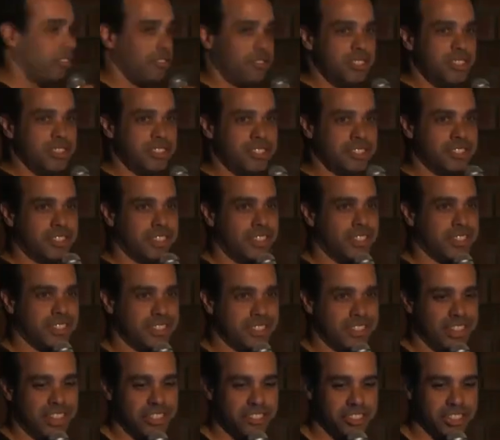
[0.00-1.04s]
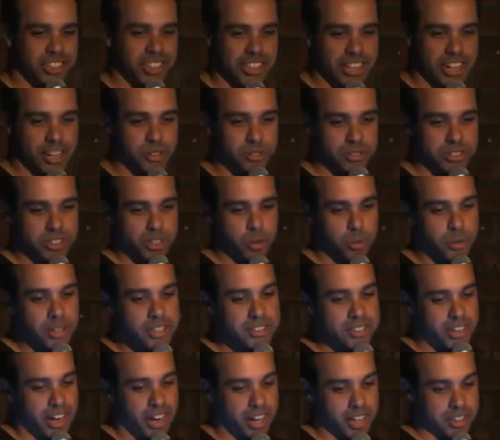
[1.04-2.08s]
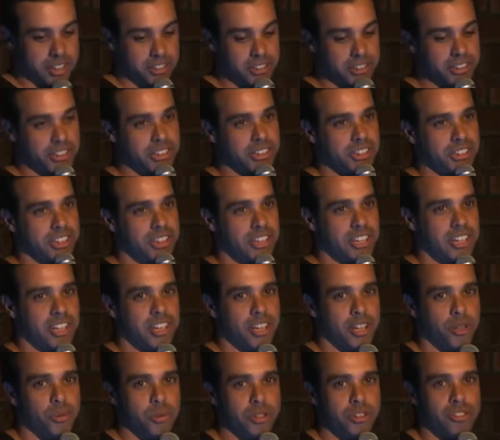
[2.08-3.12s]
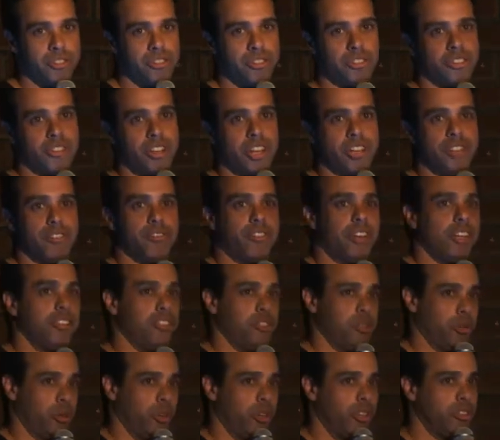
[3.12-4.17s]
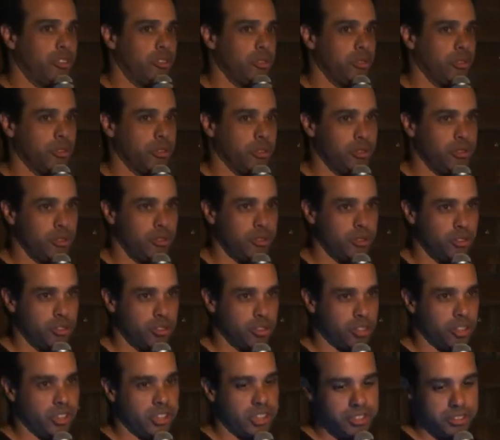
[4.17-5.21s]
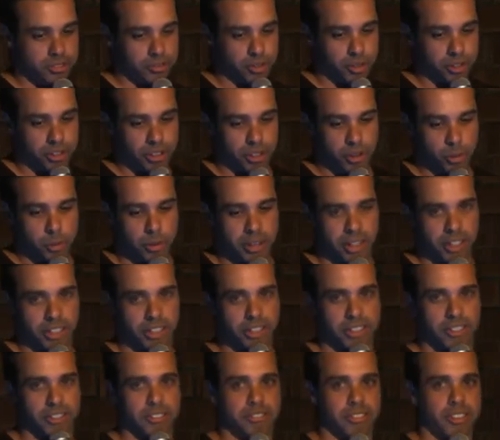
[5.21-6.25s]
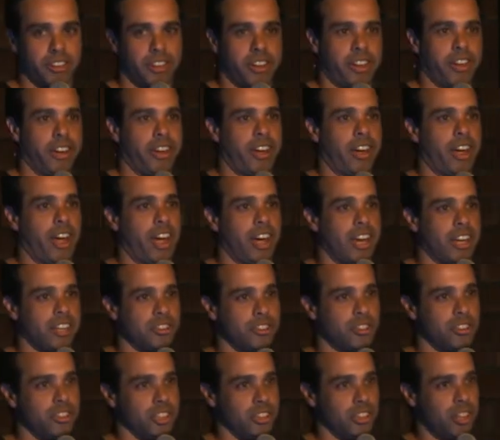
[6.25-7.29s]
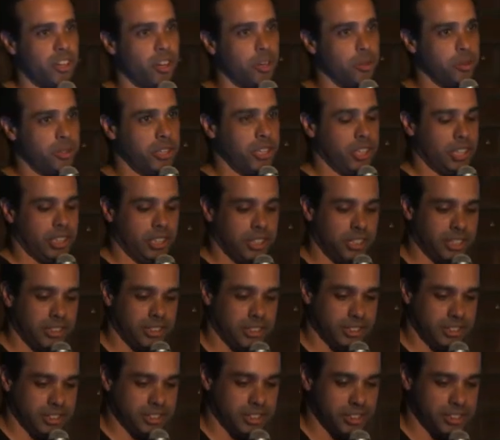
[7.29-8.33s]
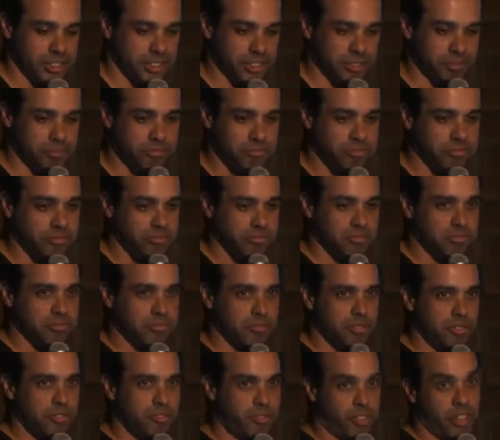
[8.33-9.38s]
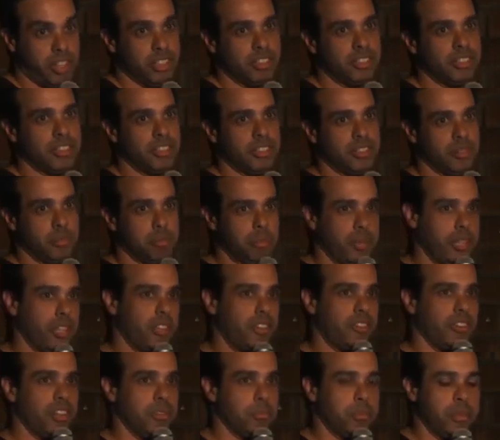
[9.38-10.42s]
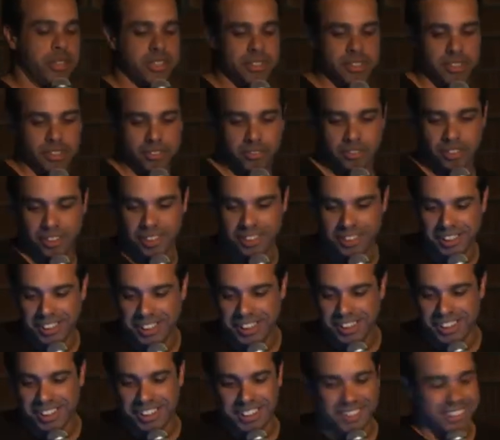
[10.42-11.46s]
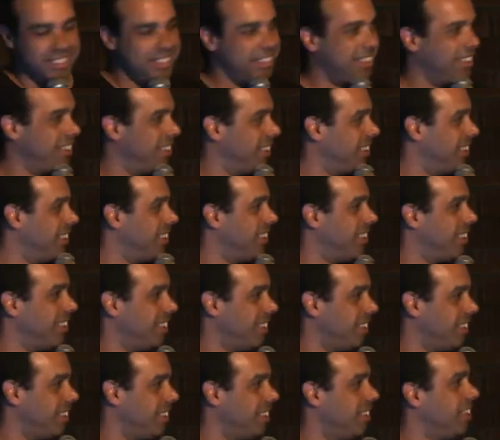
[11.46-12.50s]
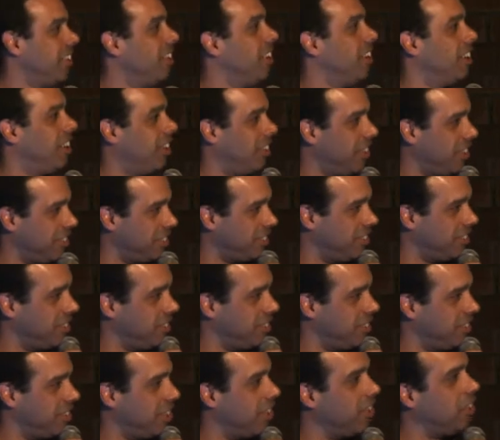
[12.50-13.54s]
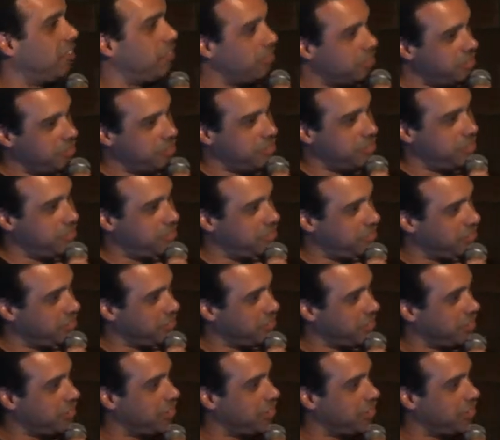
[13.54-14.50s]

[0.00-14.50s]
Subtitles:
of this stage and announce the Wix Hackathon, which I invite you all to join us for a weekend of hackathon and coding and fun and beer and pizza. Send them all the details, like in the email. I got your email.